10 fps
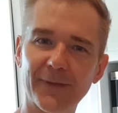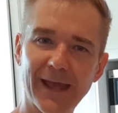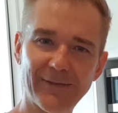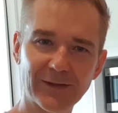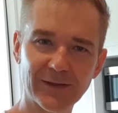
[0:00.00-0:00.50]

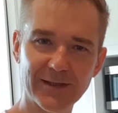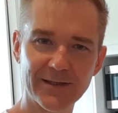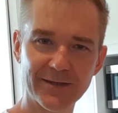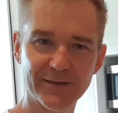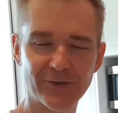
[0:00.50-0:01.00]
having
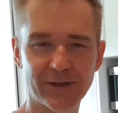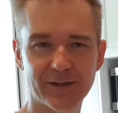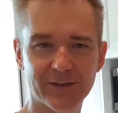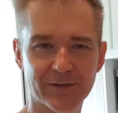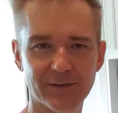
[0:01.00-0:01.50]
these
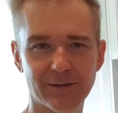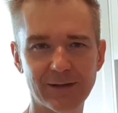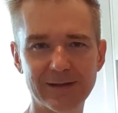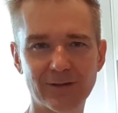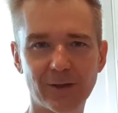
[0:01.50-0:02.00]
drinks,
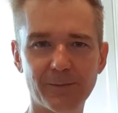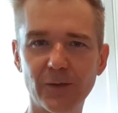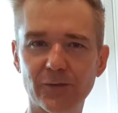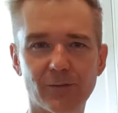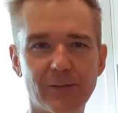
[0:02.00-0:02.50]
it's not a
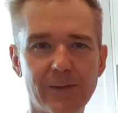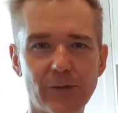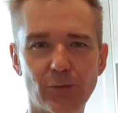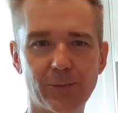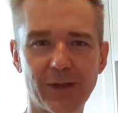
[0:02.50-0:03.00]
meal
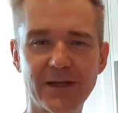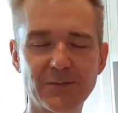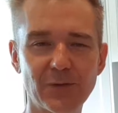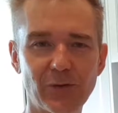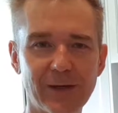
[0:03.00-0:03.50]

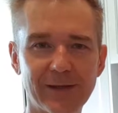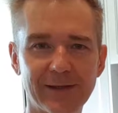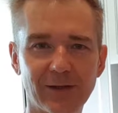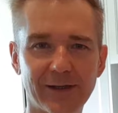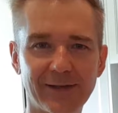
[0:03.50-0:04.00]
replacement or
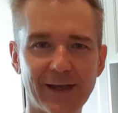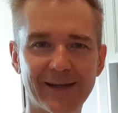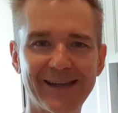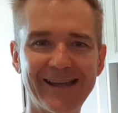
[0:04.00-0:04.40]
anything like that.